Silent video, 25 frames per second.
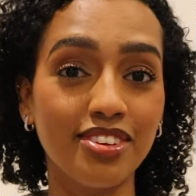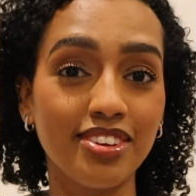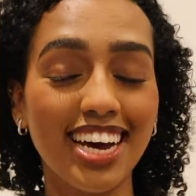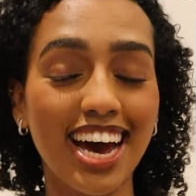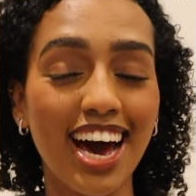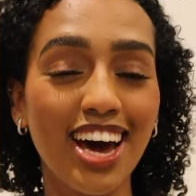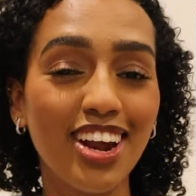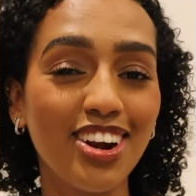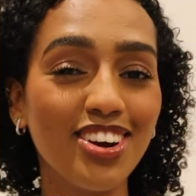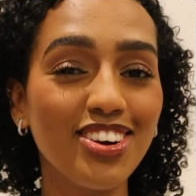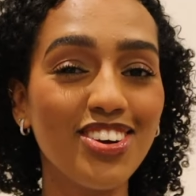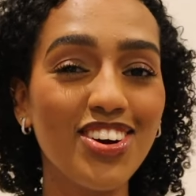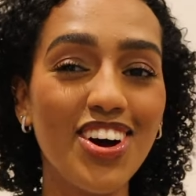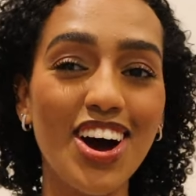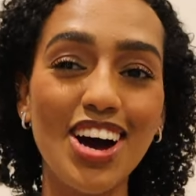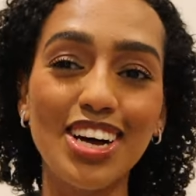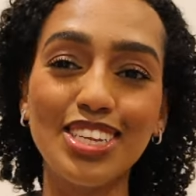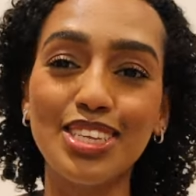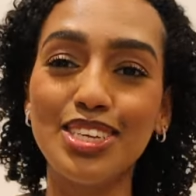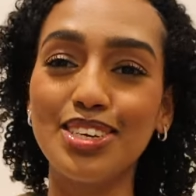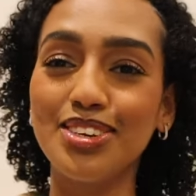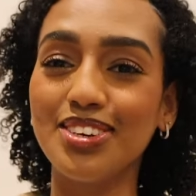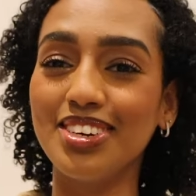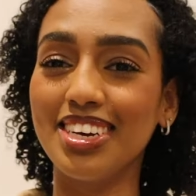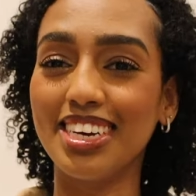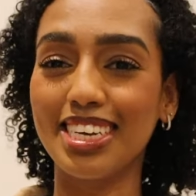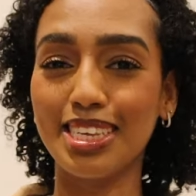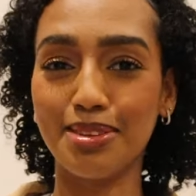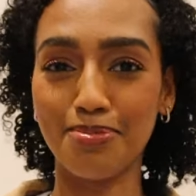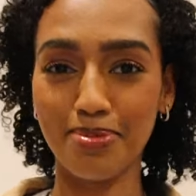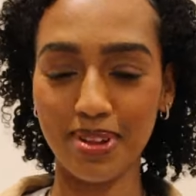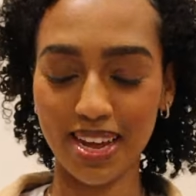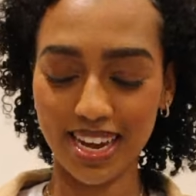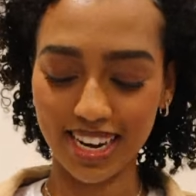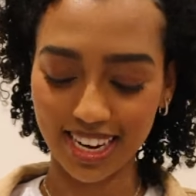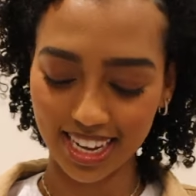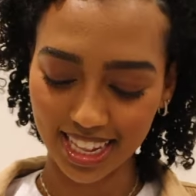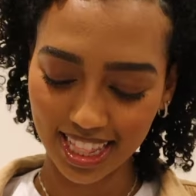I don't know how to
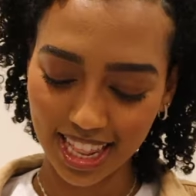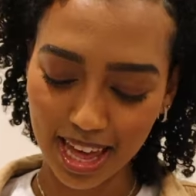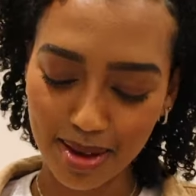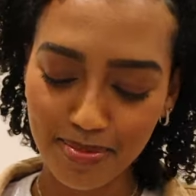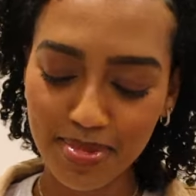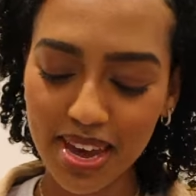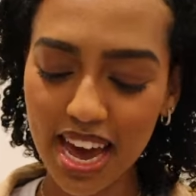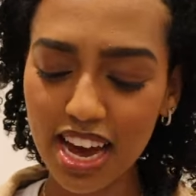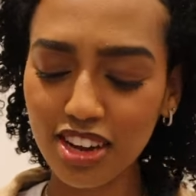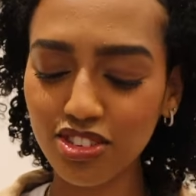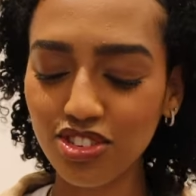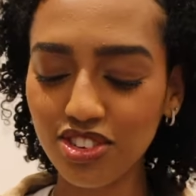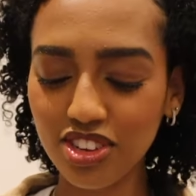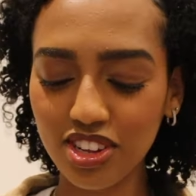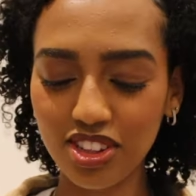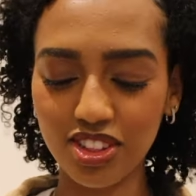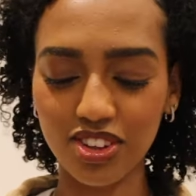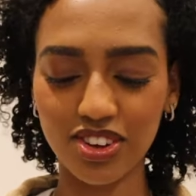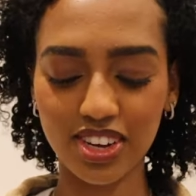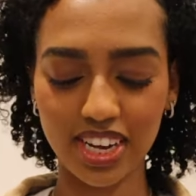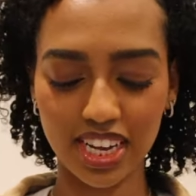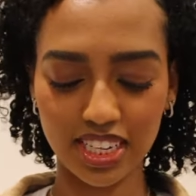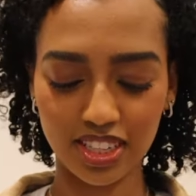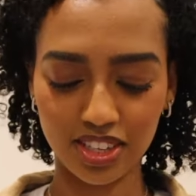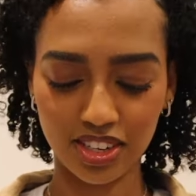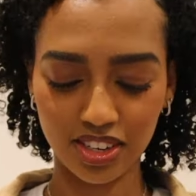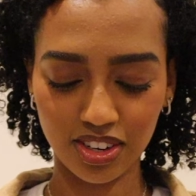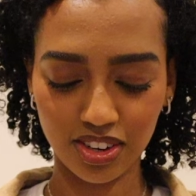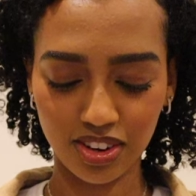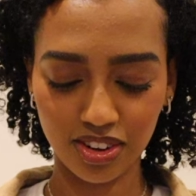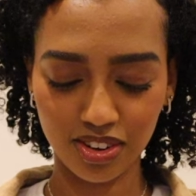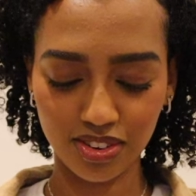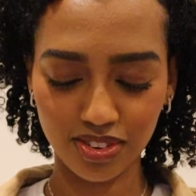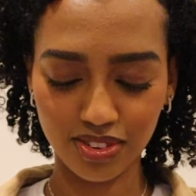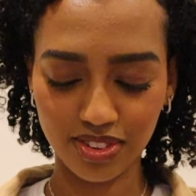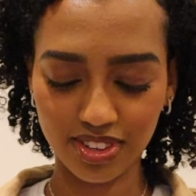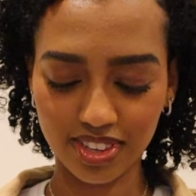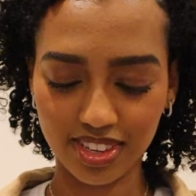explain it. Let me actually look at the
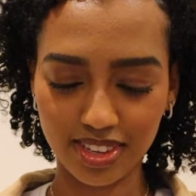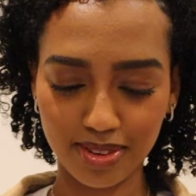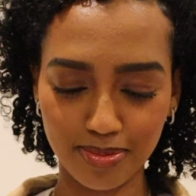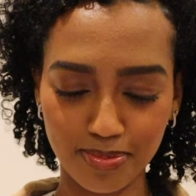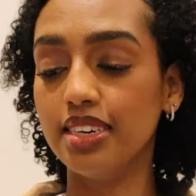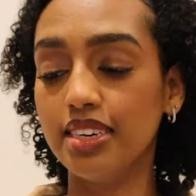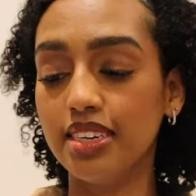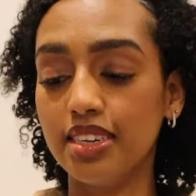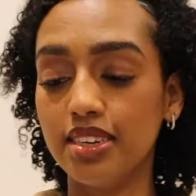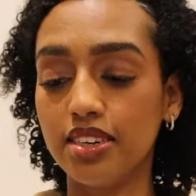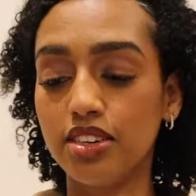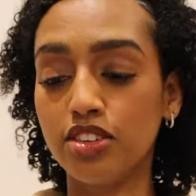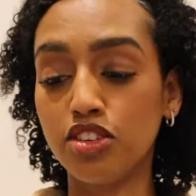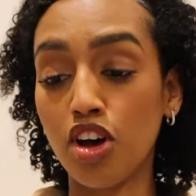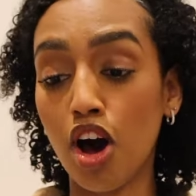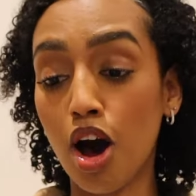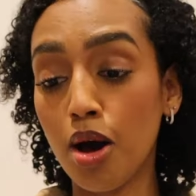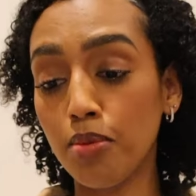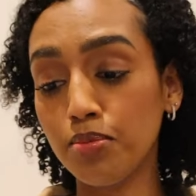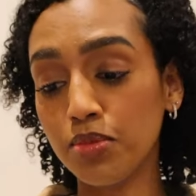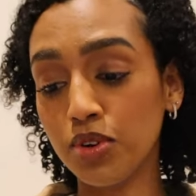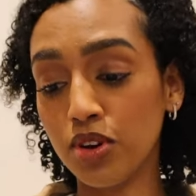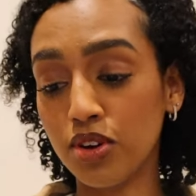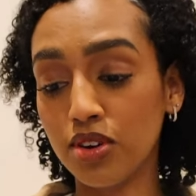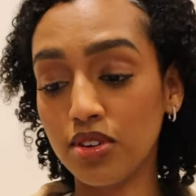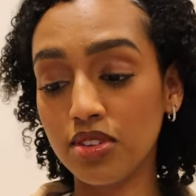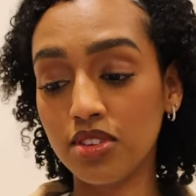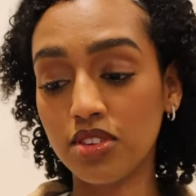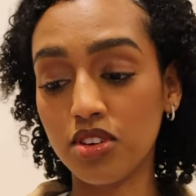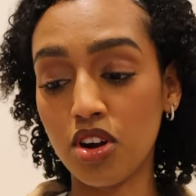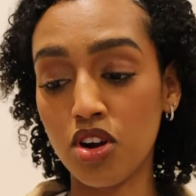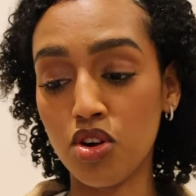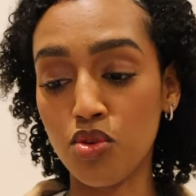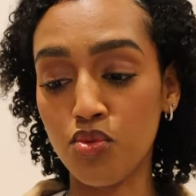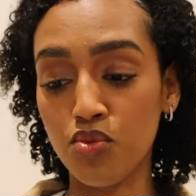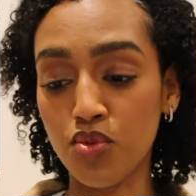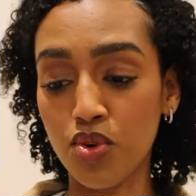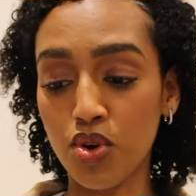notes. The top notes
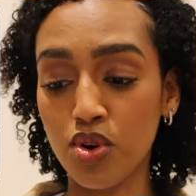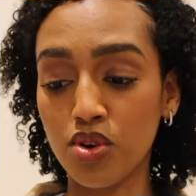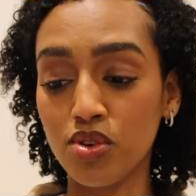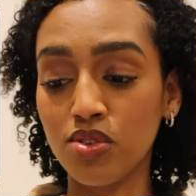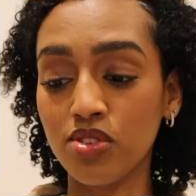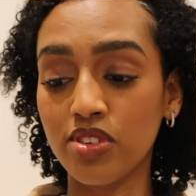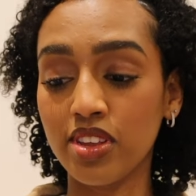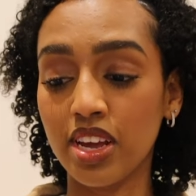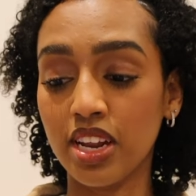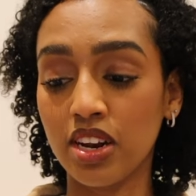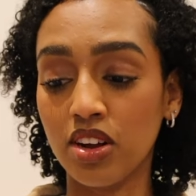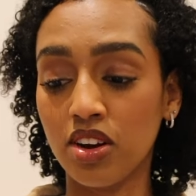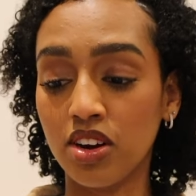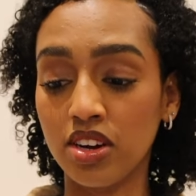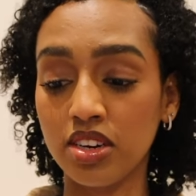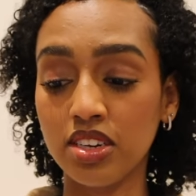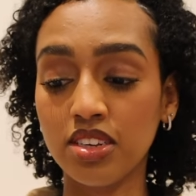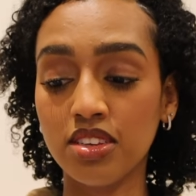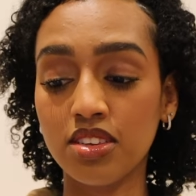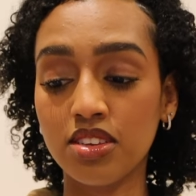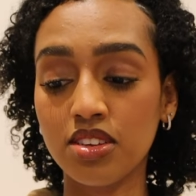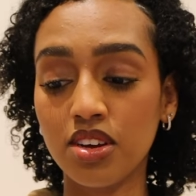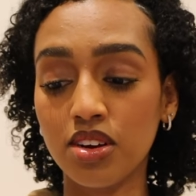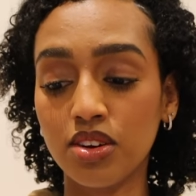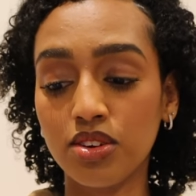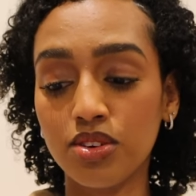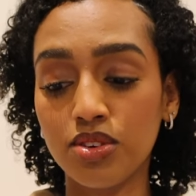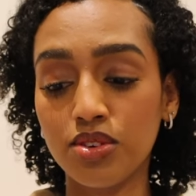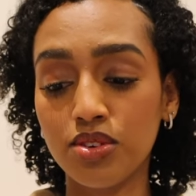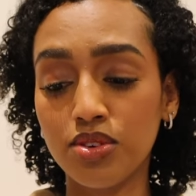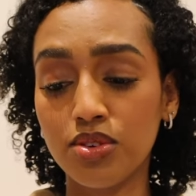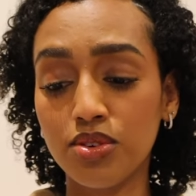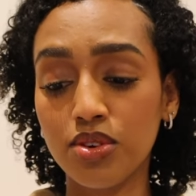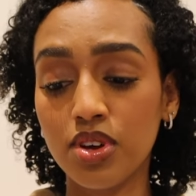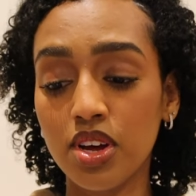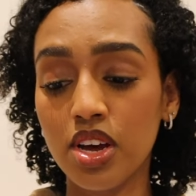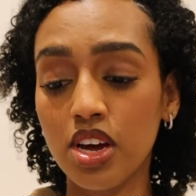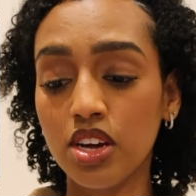are rose and
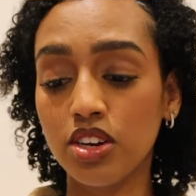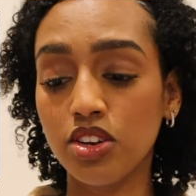honeysuckle.